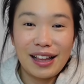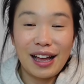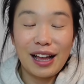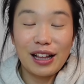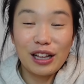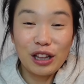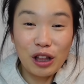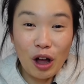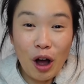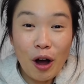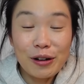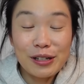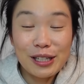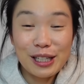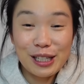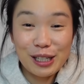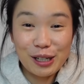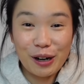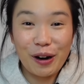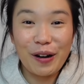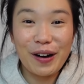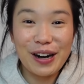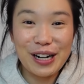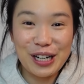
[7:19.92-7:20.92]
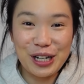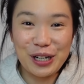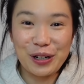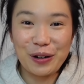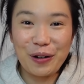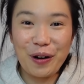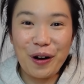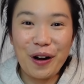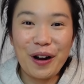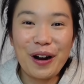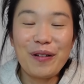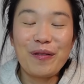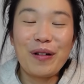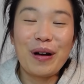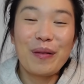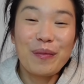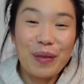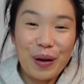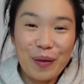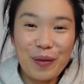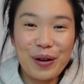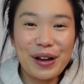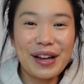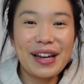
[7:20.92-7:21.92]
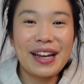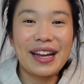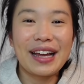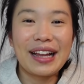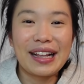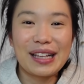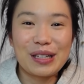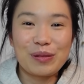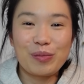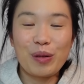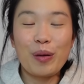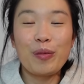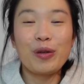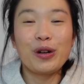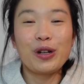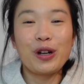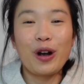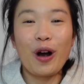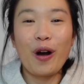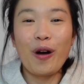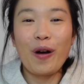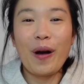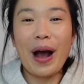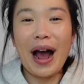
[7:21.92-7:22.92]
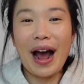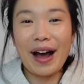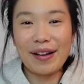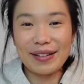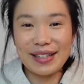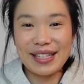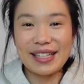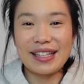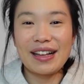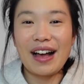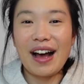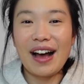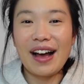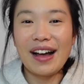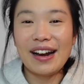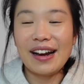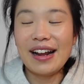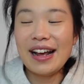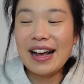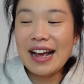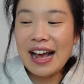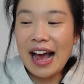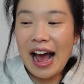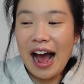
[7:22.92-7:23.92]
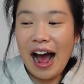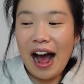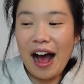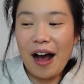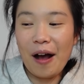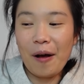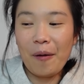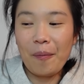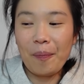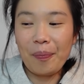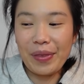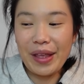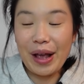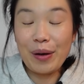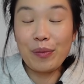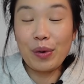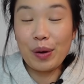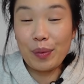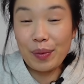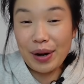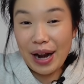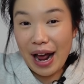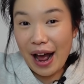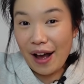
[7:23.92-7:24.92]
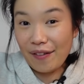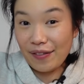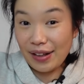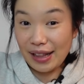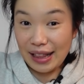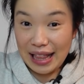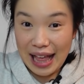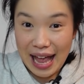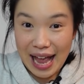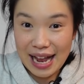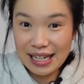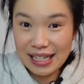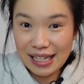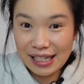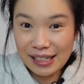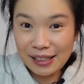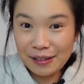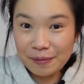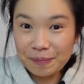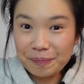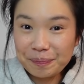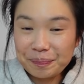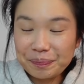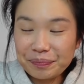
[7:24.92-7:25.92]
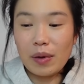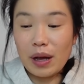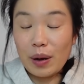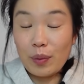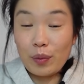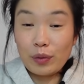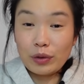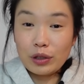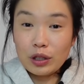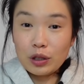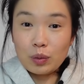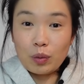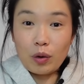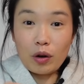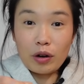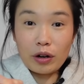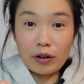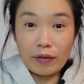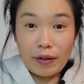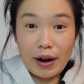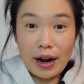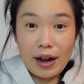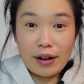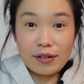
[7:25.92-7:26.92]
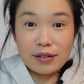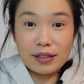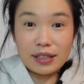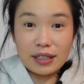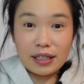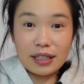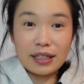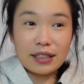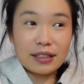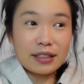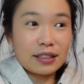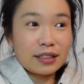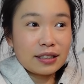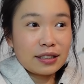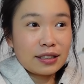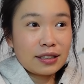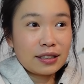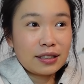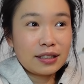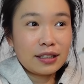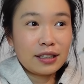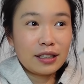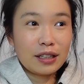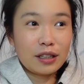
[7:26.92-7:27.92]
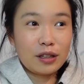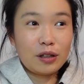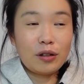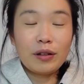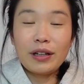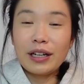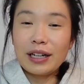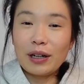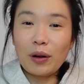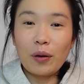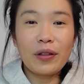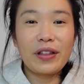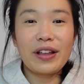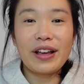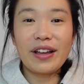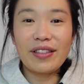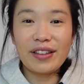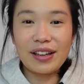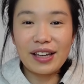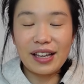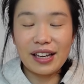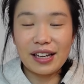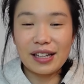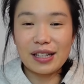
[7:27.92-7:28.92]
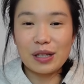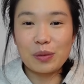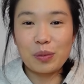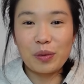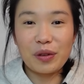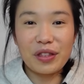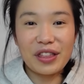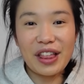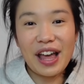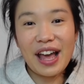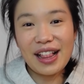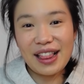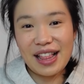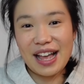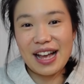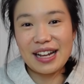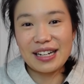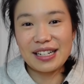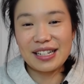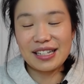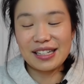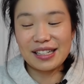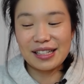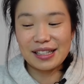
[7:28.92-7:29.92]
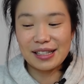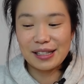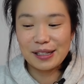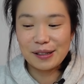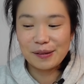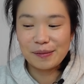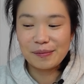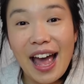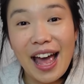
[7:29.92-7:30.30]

Long story short, when we were kids, we would go outside and we would have a lantern and we'd just walk around and look at all the other kids with their lanterns.